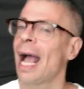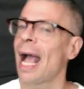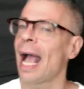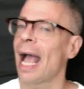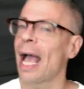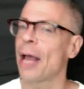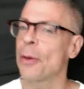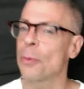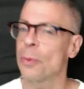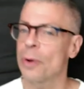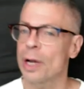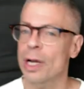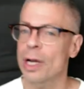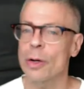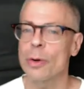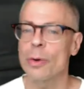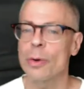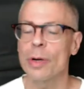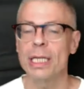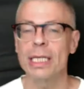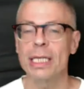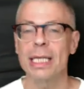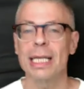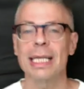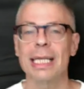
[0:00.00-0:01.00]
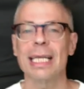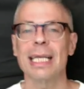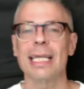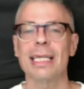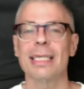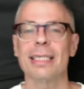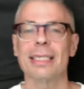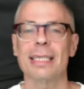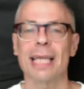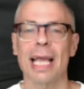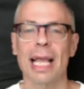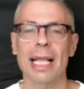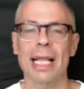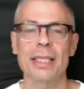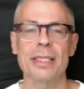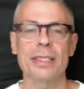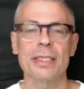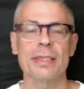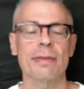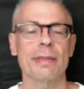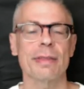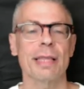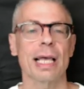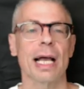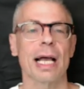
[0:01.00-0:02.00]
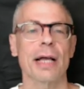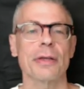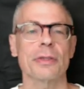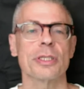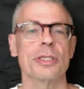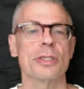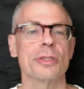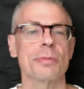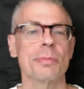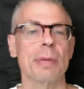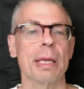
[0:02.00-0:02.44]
And we're going to need tens of thousands,